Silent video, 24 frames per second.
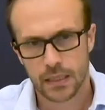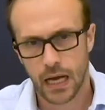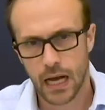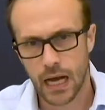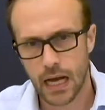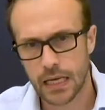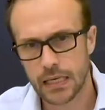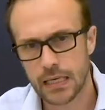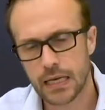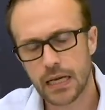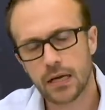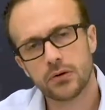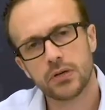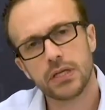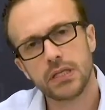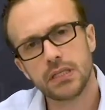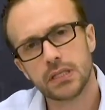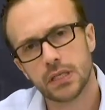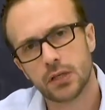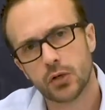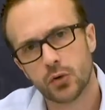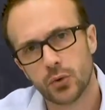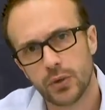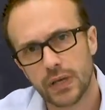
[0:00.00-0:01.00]
I now need
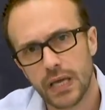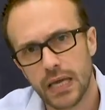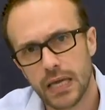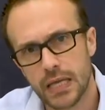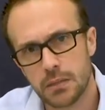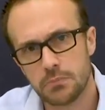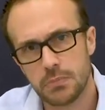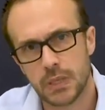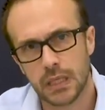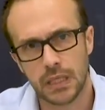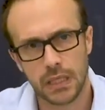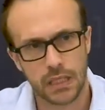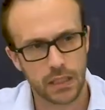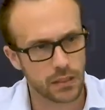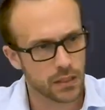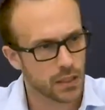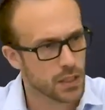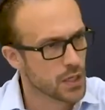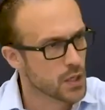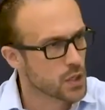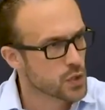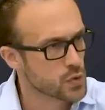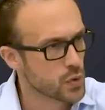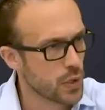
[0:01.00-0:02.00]
to create a meeting.
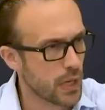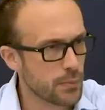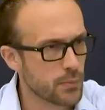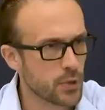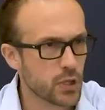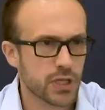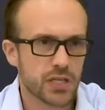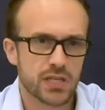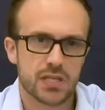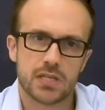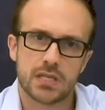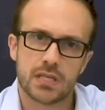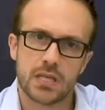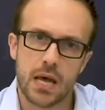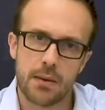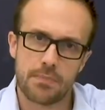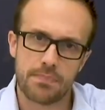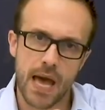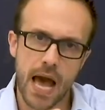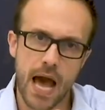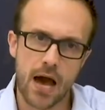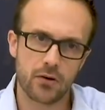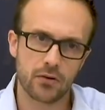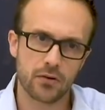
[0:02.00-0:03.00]
So I'm going to
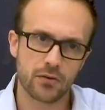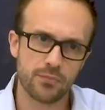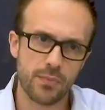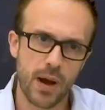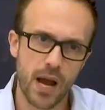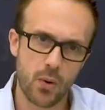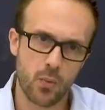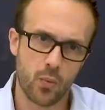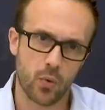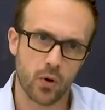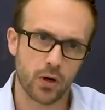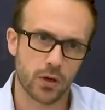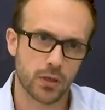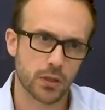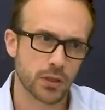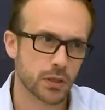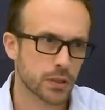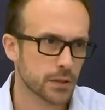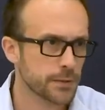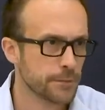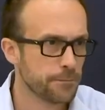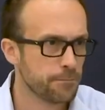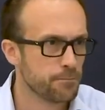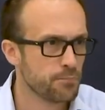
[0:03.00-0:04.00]
step out of my work.